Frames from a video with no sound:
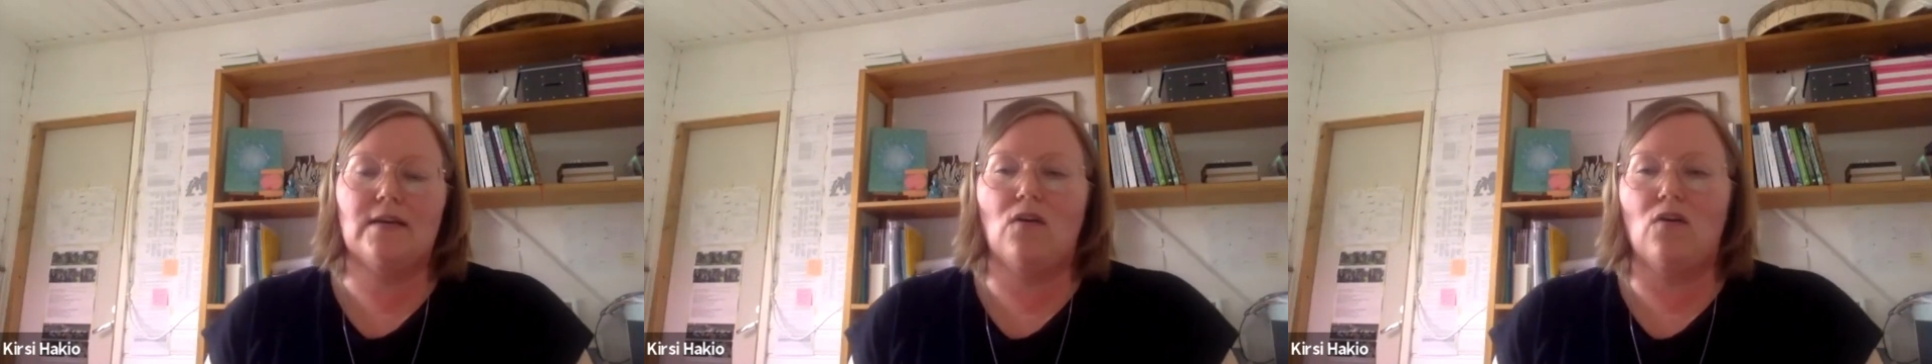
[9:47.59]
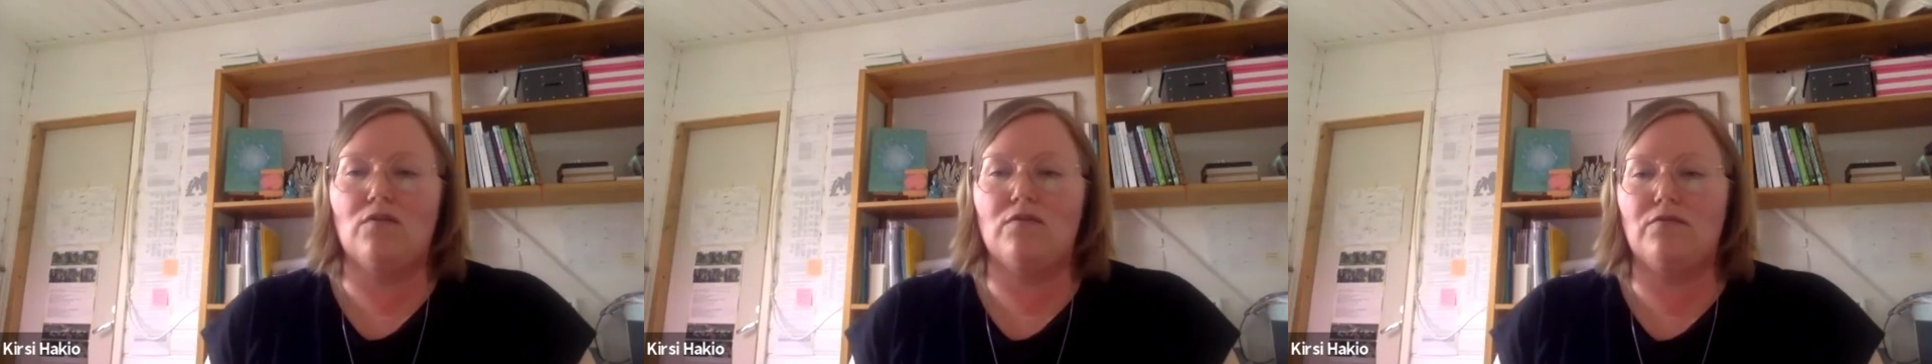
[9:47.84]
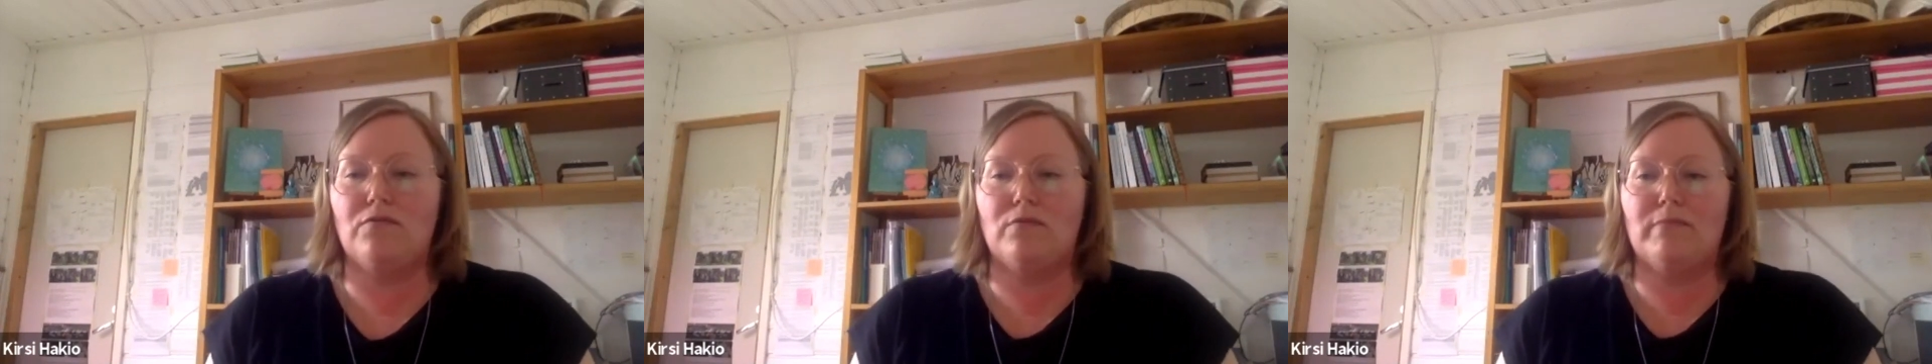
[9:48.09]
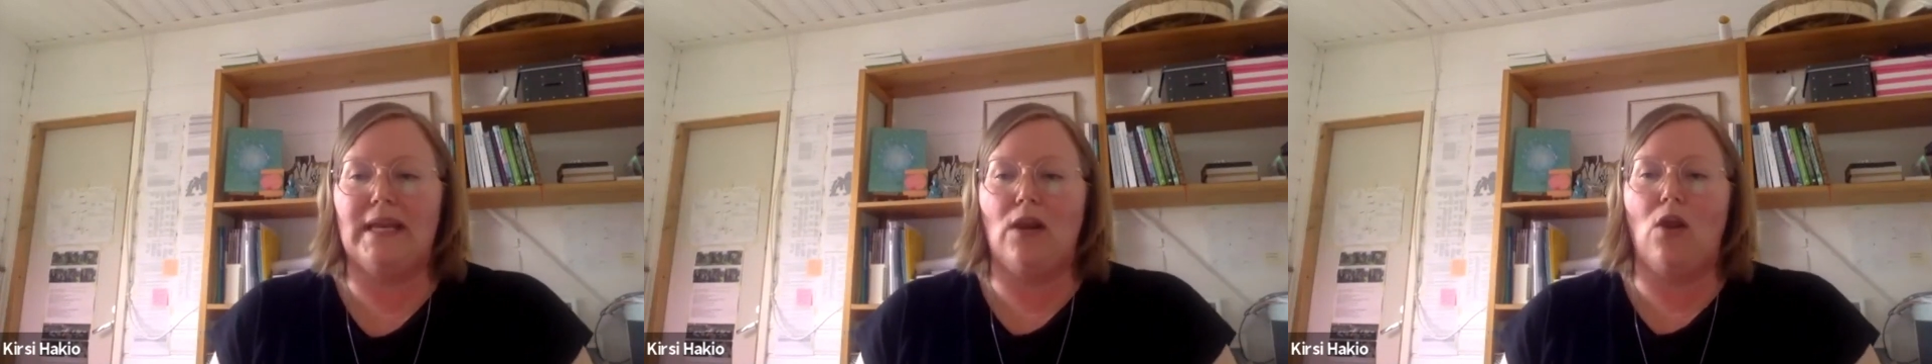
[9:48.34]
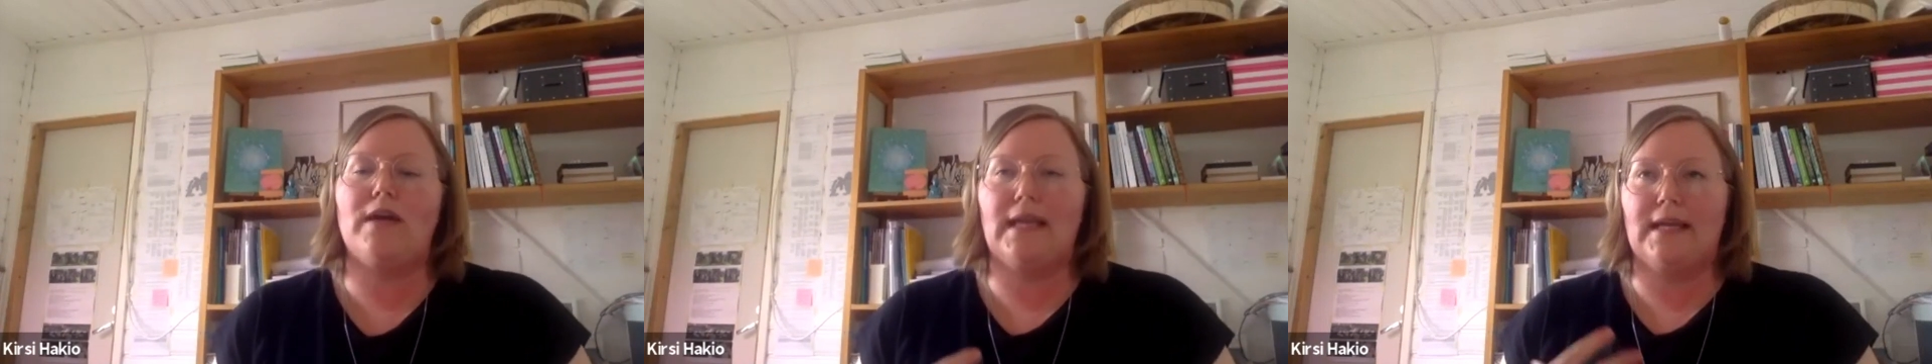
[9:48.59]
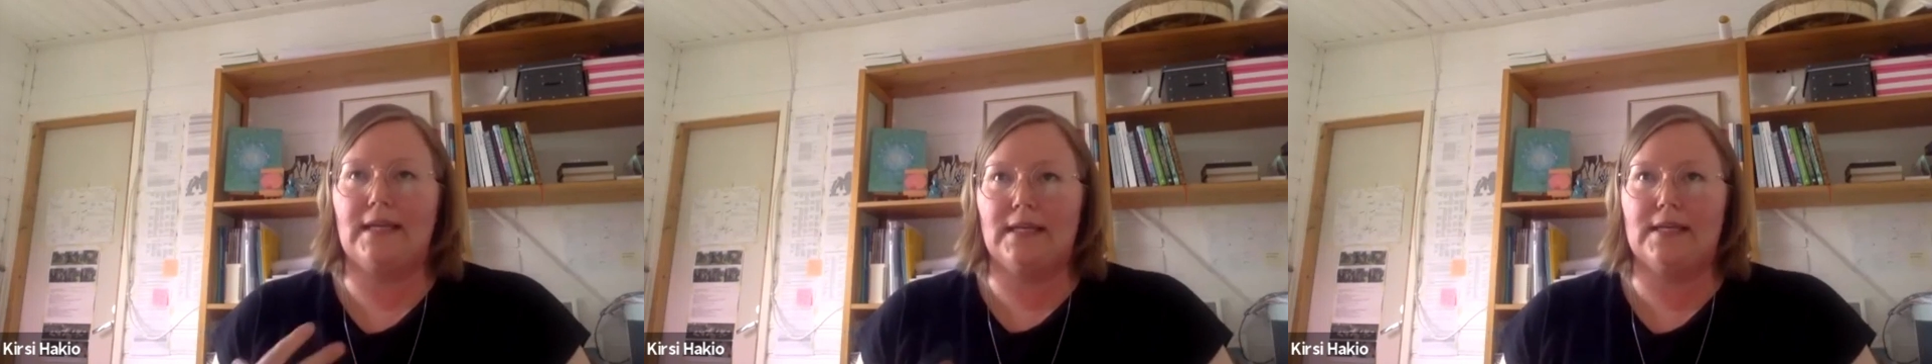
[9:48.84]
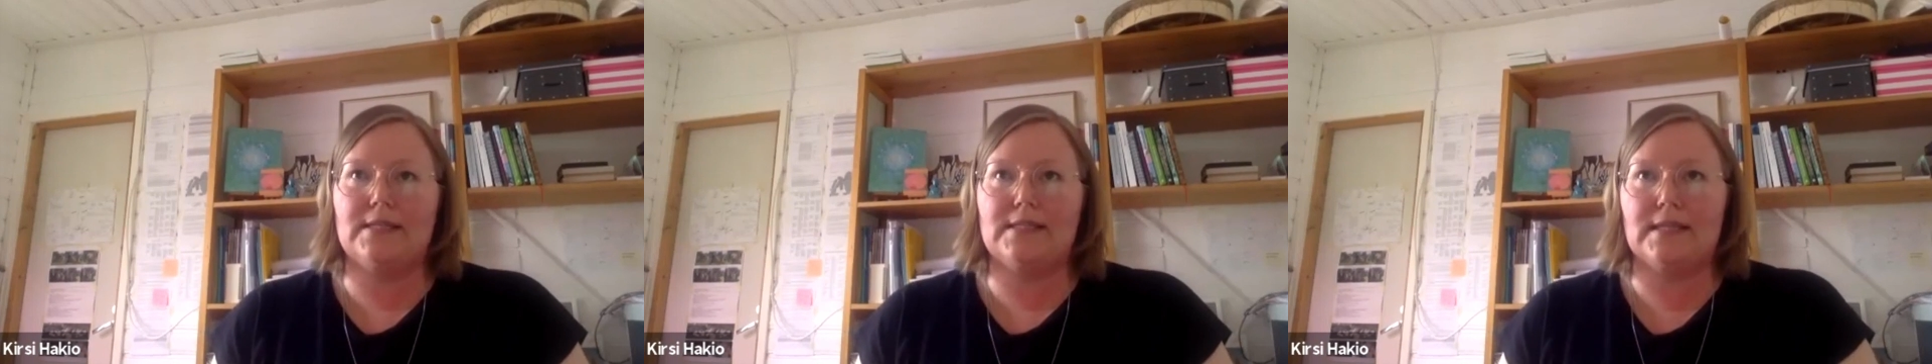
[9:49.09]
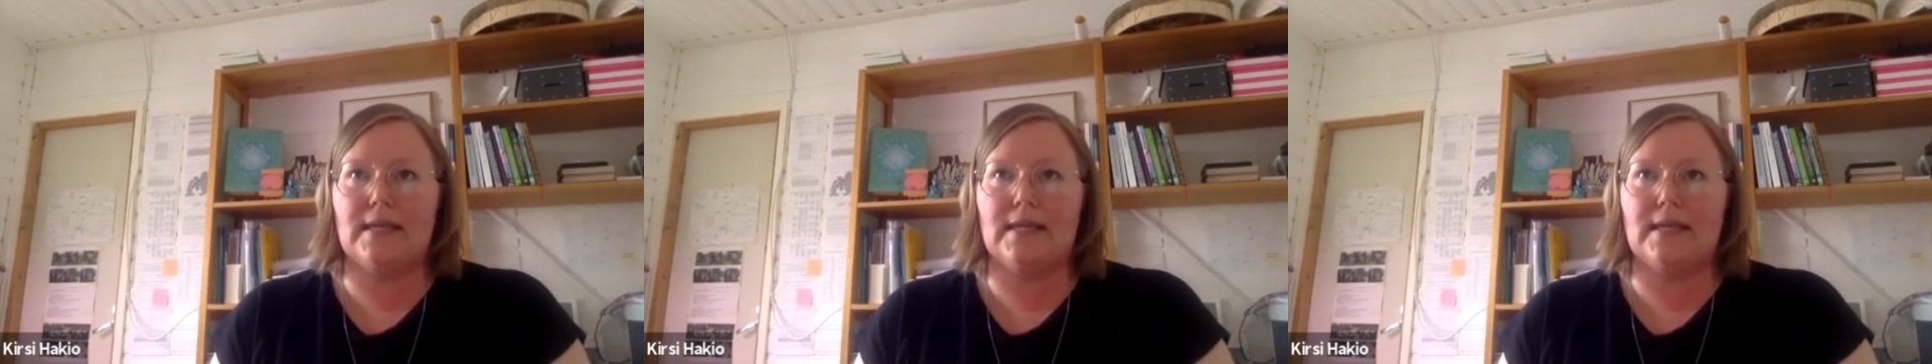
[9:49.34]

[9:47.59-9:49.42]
of belongingness,